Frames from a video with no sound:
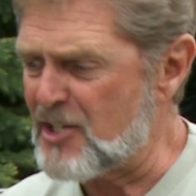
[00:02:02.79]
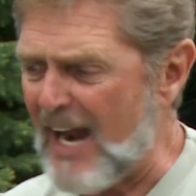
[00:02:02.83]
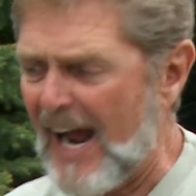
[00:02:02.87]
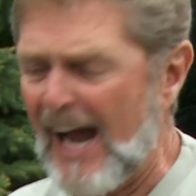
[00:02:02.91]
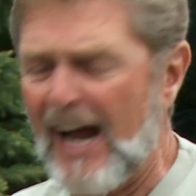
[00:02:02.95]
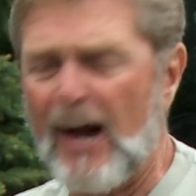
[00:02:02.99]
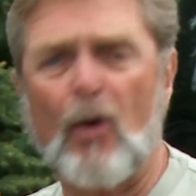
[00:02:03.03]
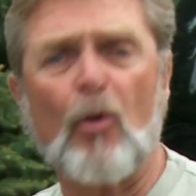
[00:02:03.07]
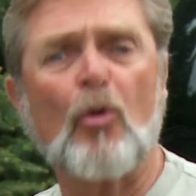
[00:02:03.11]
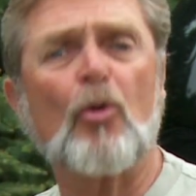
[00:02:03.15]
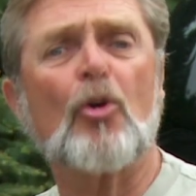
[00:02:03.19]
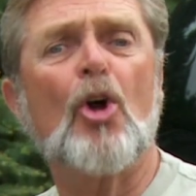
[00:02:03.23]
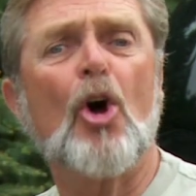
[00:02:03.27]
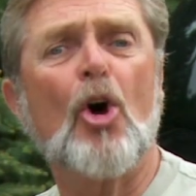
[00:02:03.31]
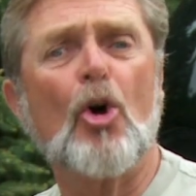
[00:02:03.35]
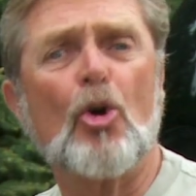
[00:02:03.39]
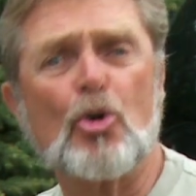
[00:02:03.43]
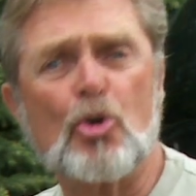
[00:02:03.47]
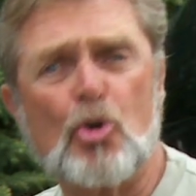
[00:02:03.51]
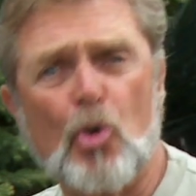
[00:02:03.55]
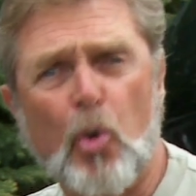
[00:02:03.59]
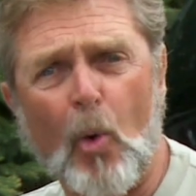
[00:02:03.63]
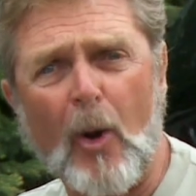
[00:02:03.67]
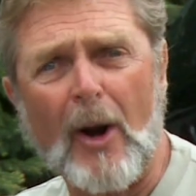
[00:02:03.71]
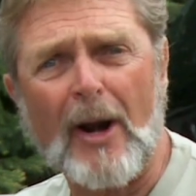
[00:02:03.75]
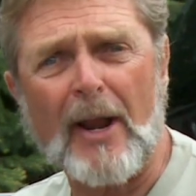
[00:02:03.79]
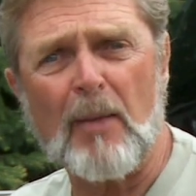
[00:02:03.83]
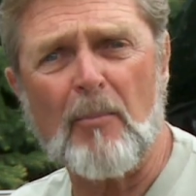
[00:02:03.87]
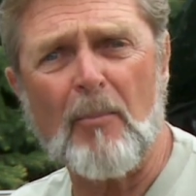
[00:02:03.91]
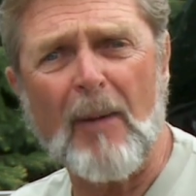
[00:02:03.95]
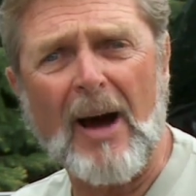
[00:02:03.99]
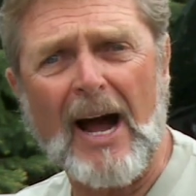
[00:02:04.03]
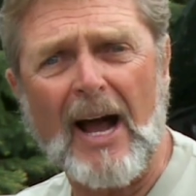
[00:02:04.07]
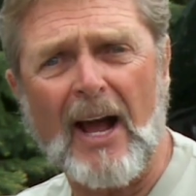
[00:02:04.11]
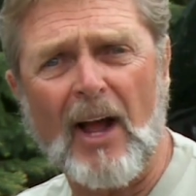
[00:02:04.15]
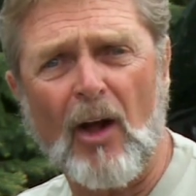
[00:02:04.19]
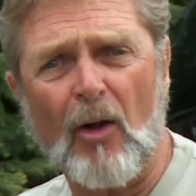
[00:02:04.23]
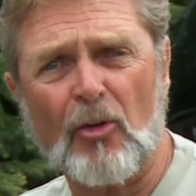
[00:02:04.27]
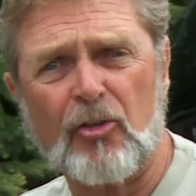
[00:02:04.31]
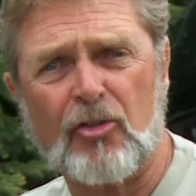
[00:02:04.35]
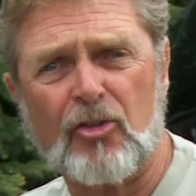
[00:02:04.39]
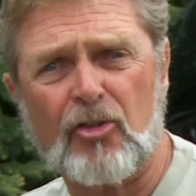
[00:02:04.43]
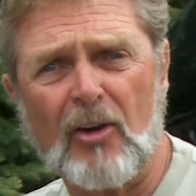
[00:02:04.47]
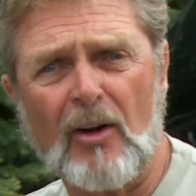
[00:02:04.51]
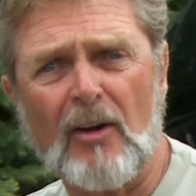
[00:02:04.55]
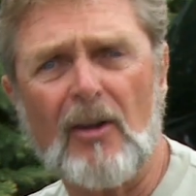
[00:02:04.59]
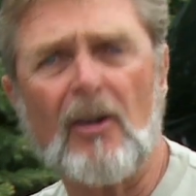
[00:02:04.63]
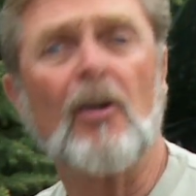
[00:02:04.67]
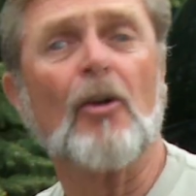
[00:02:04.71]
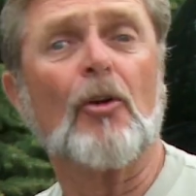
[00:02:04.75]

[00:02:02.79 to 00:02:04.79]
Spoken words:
down 20 miles.